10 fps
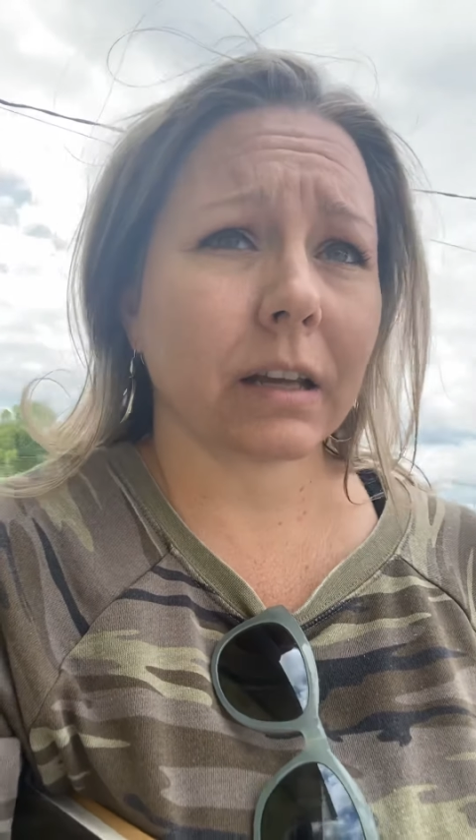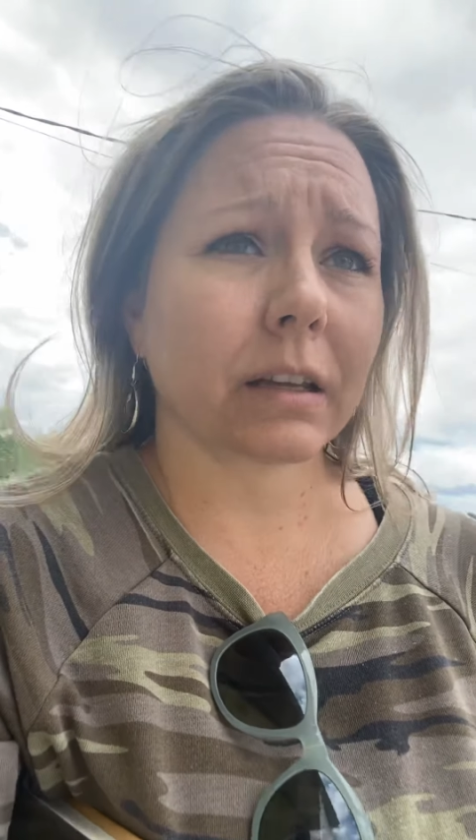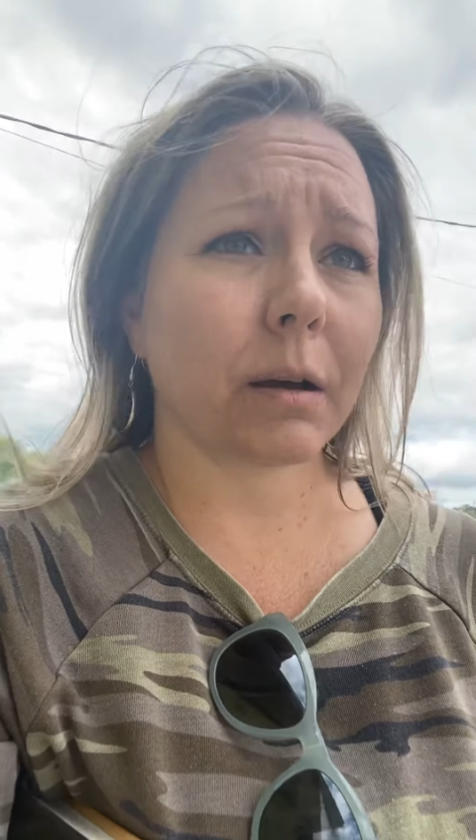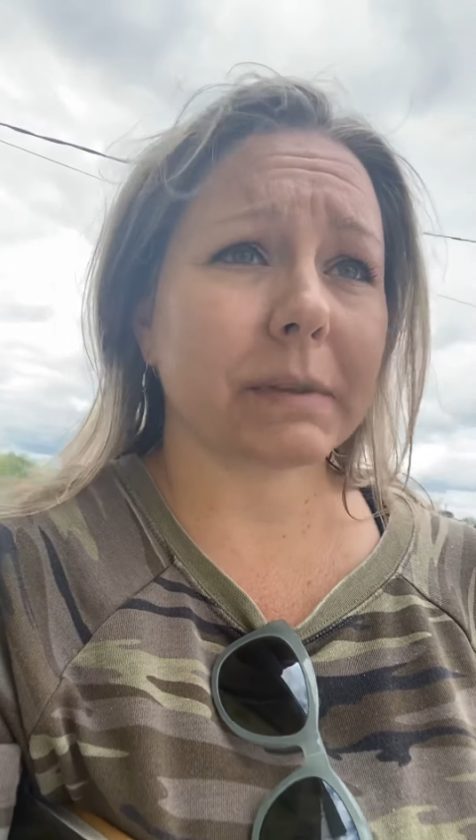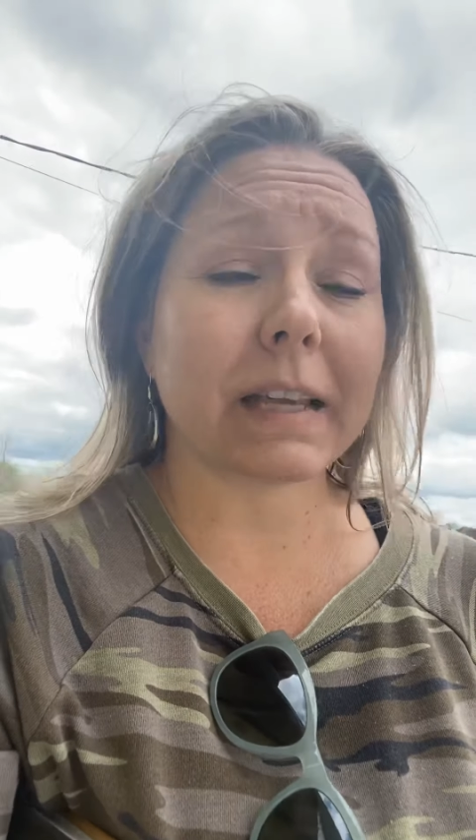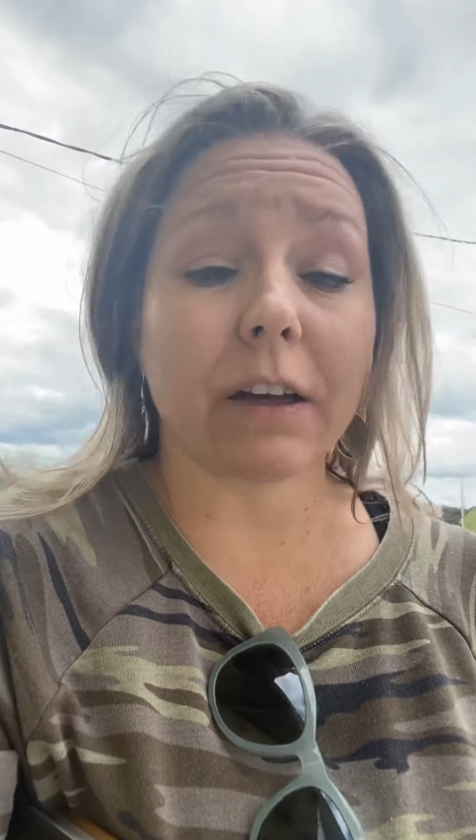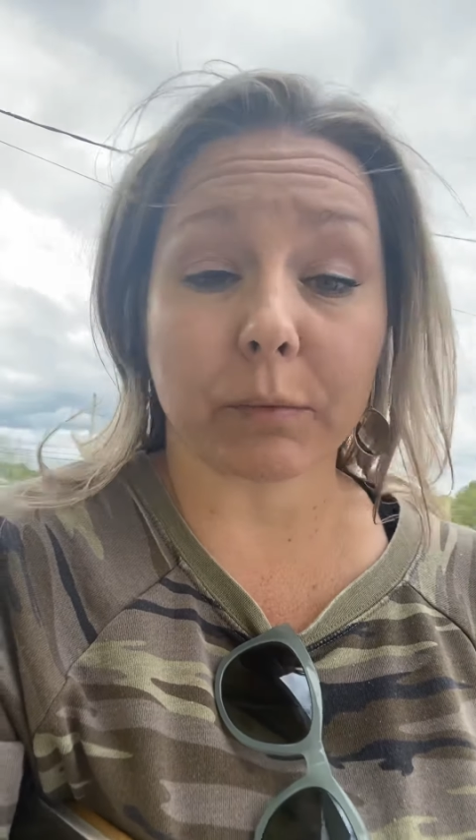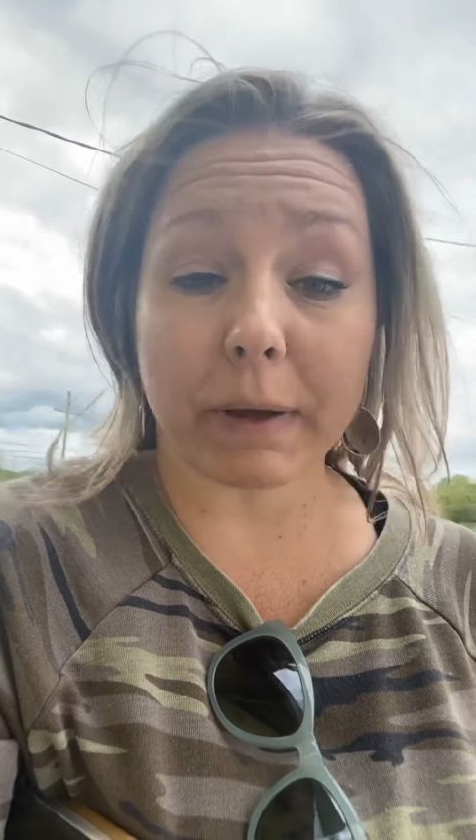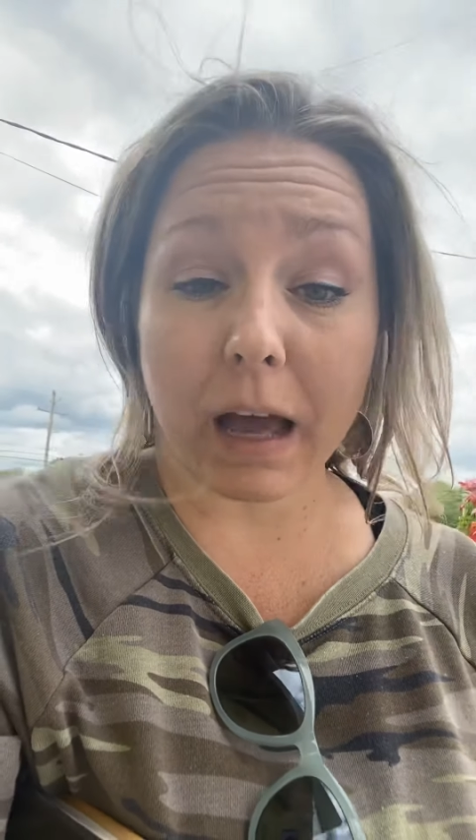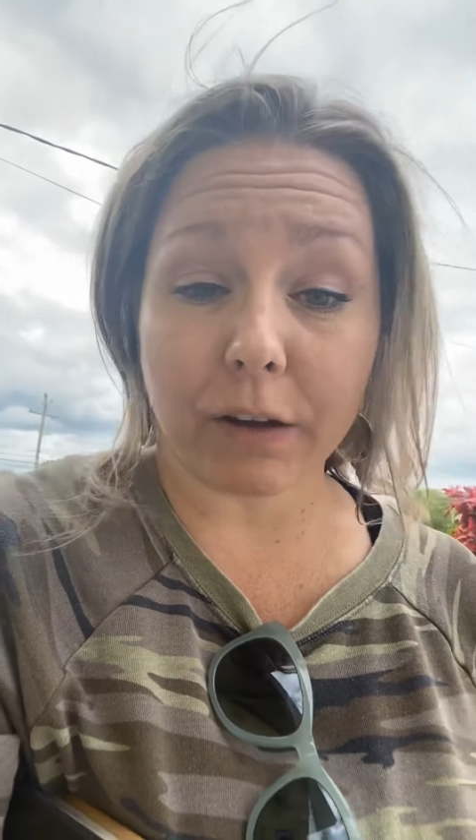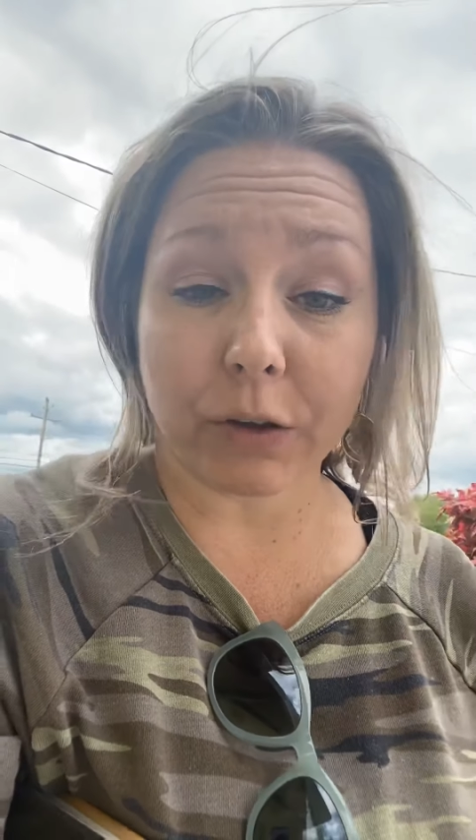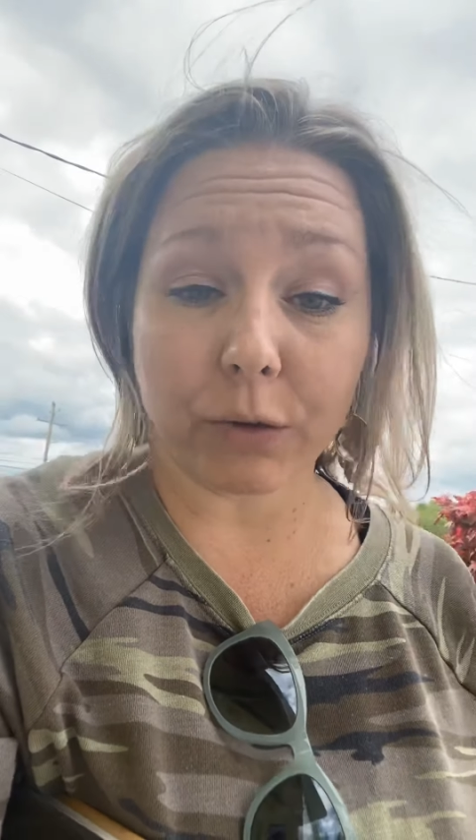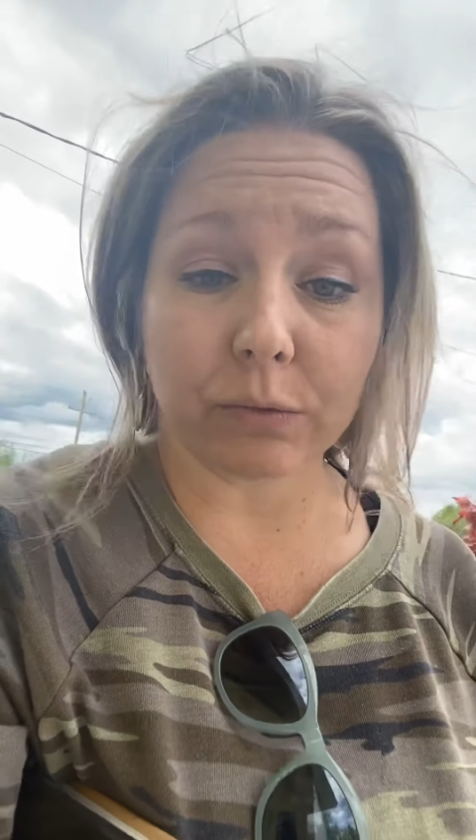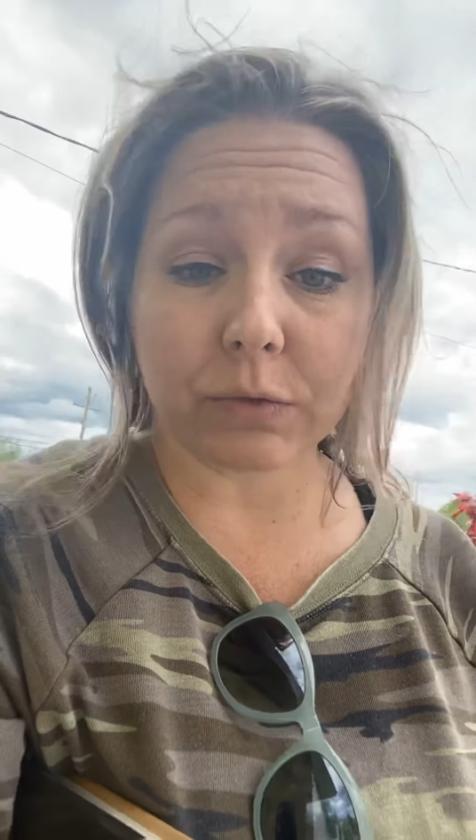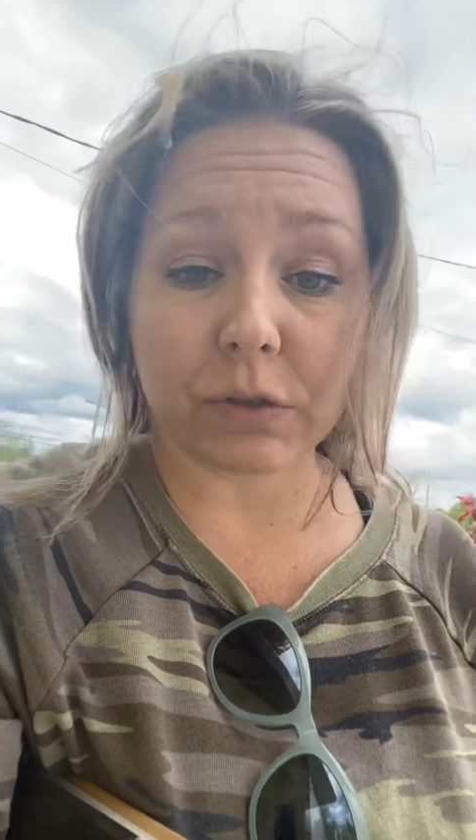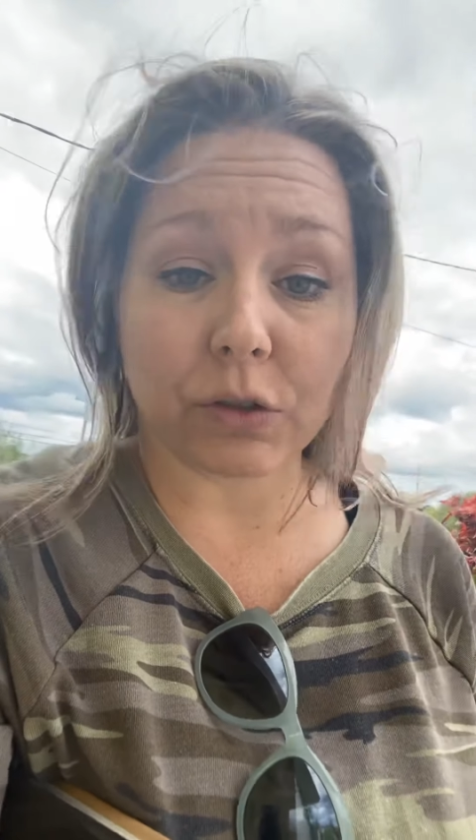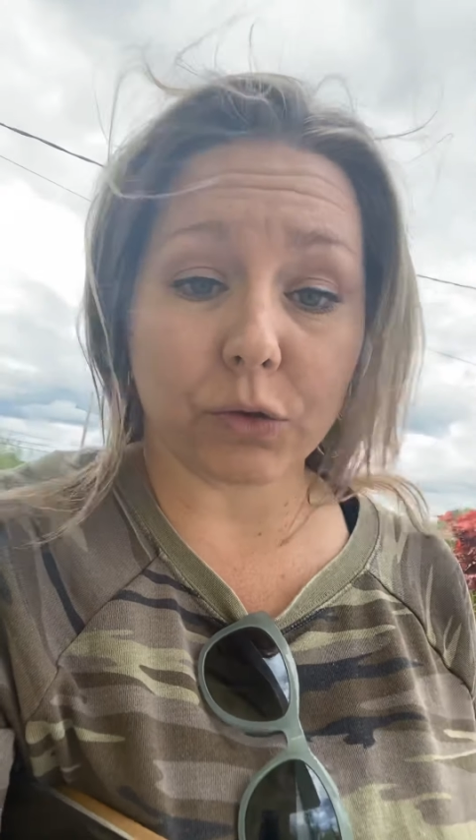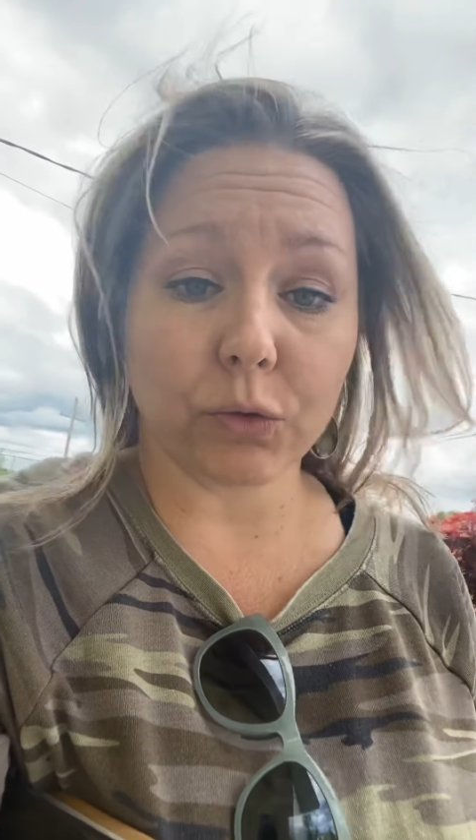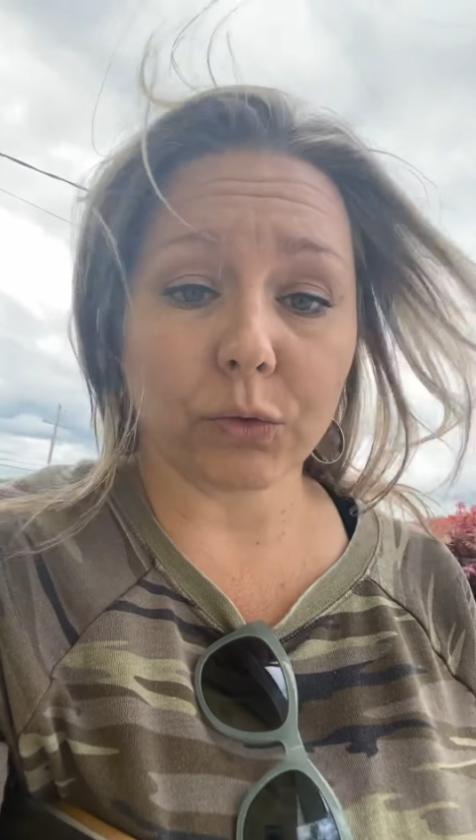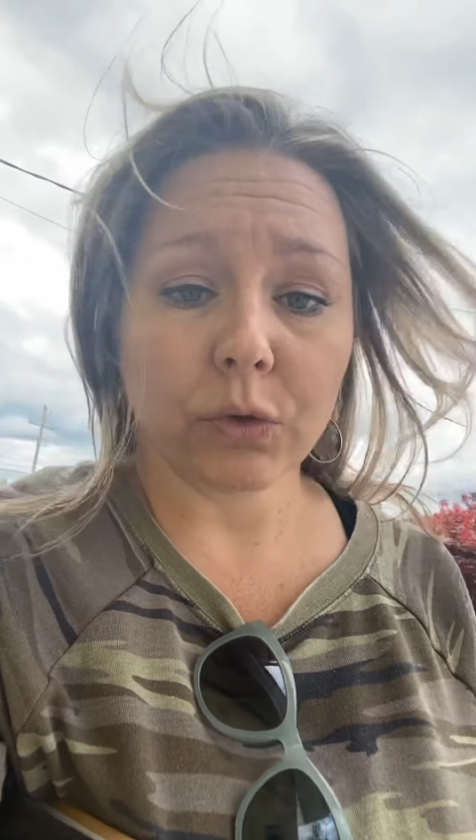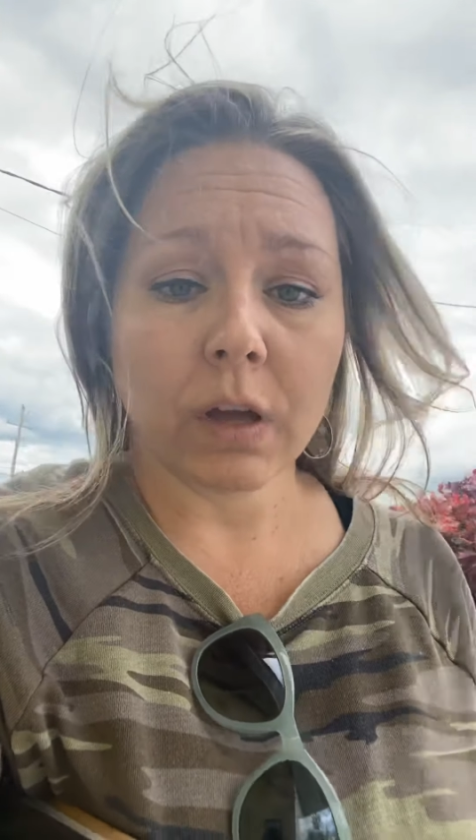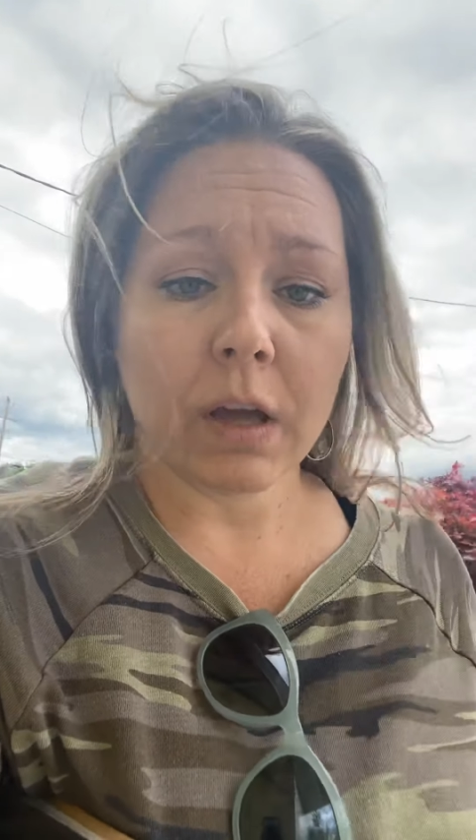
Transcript: coming south from Calhoun to